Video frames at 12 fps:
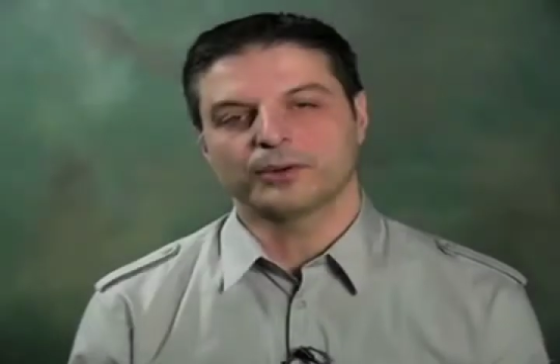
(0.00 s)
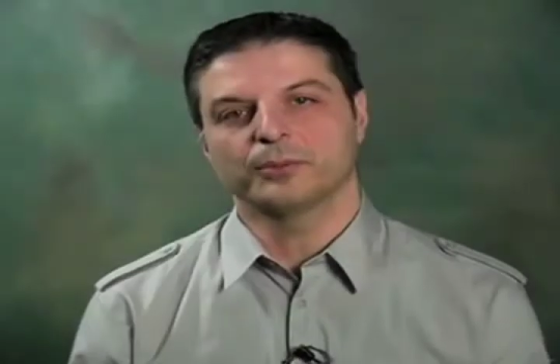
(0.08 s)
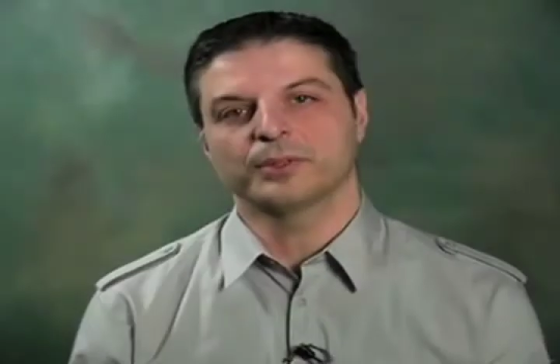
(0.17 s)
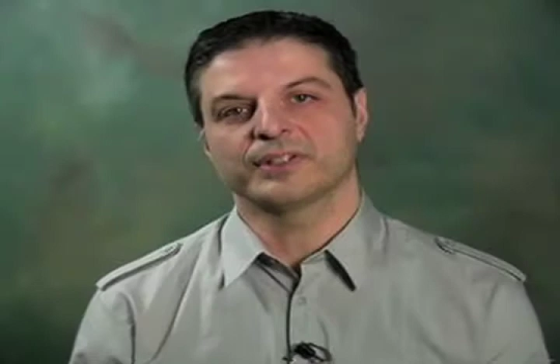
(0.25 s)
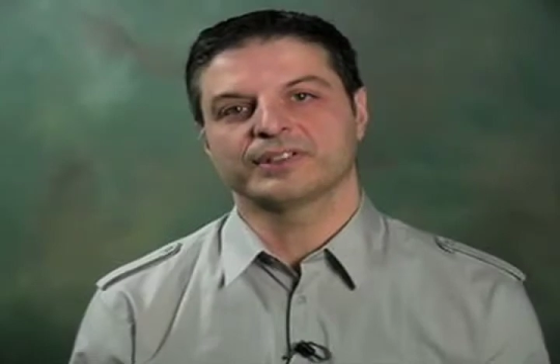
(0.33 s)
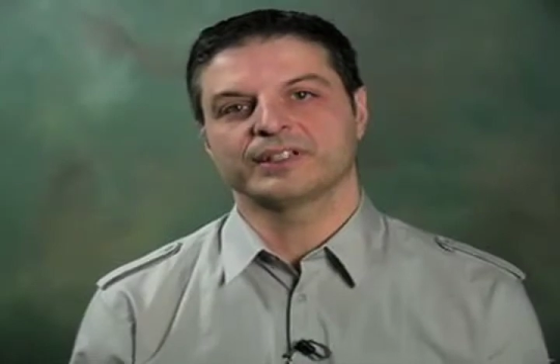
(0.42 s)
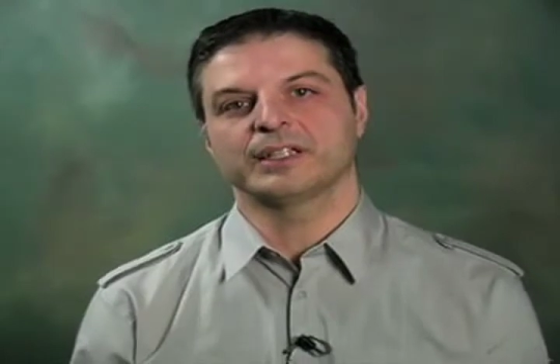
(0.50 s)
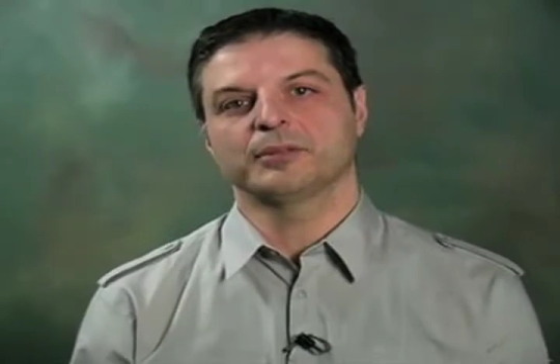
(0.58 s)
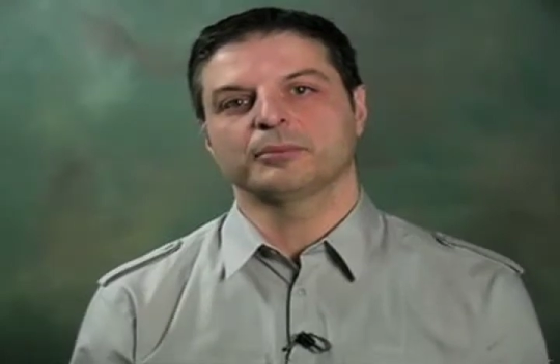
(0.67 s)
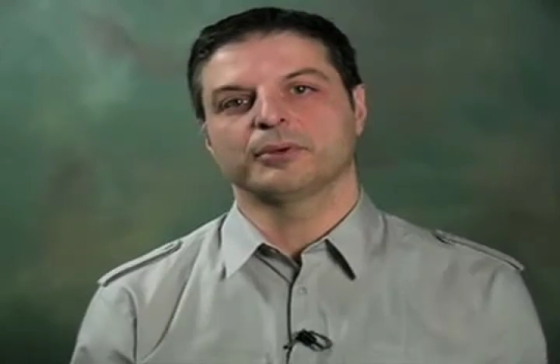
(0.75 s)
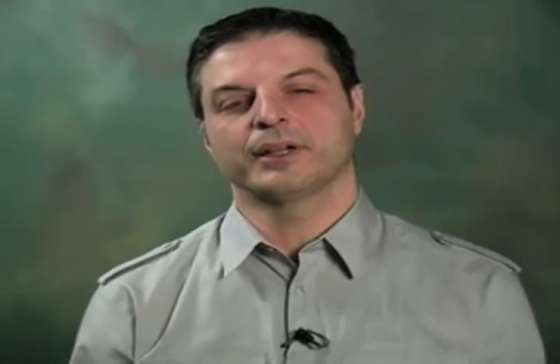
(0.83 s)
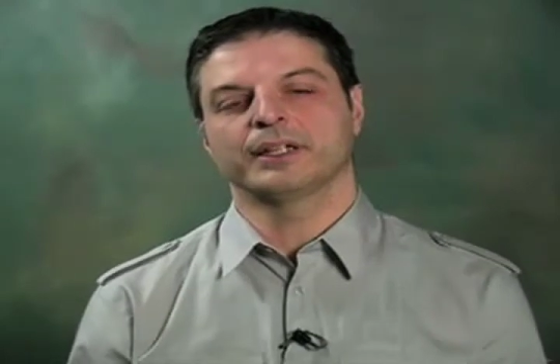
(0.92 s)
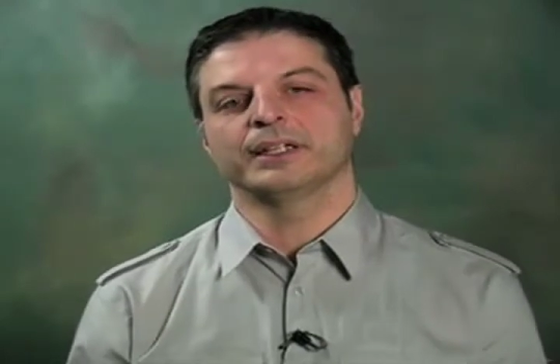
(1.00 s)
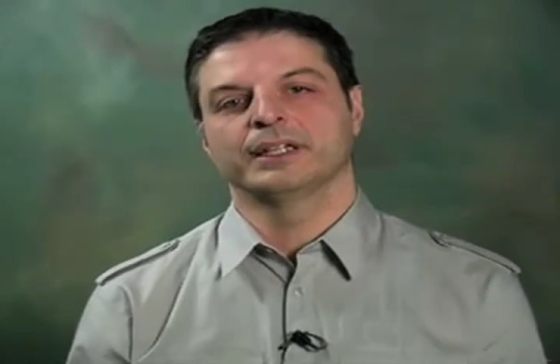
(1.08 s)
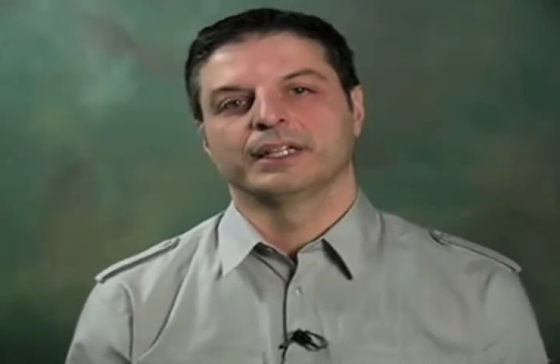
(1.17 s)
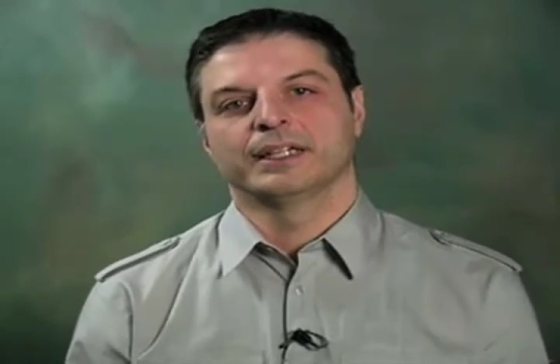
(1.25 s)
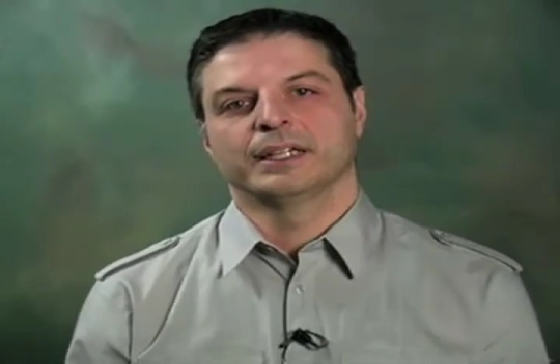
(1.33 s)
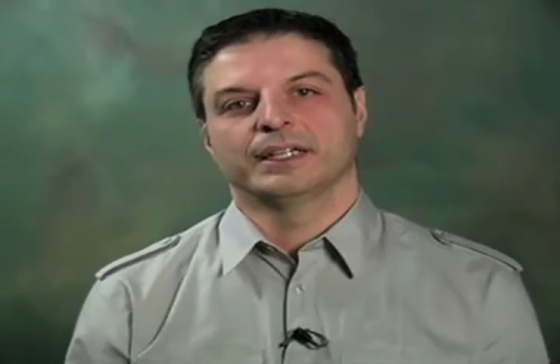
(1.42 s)
was seen by
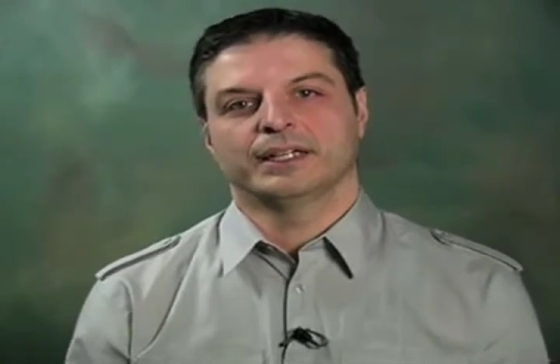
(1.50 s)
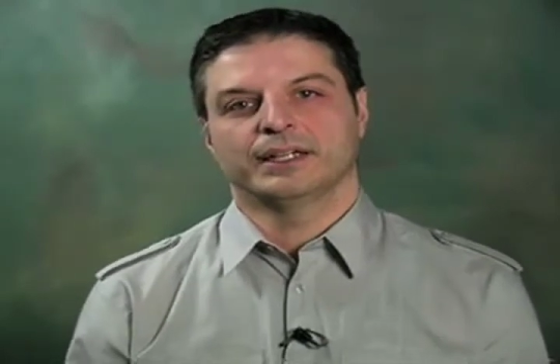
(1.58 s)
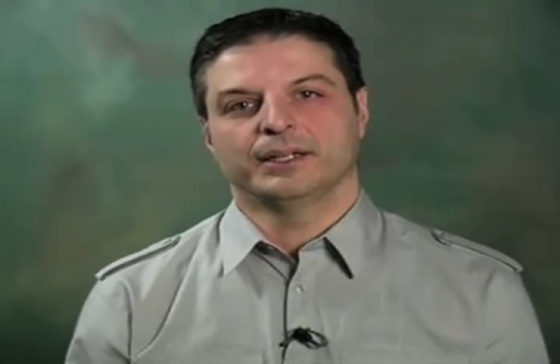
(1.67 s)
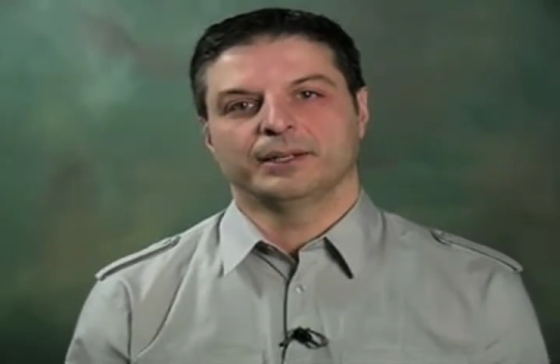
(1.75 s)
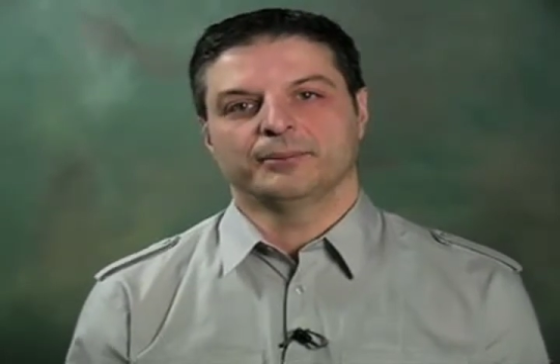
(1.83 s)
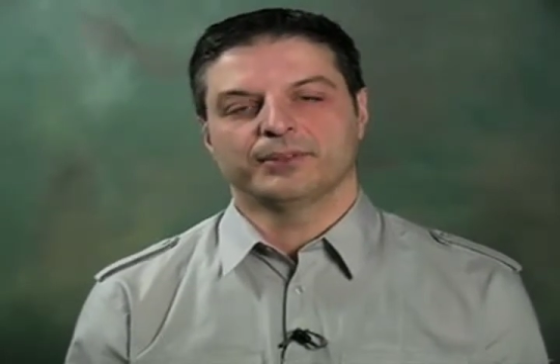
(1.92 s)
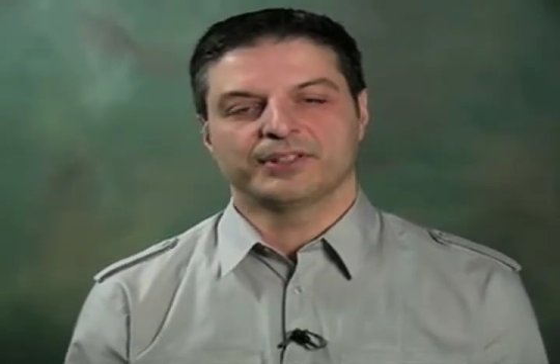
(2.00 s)
um,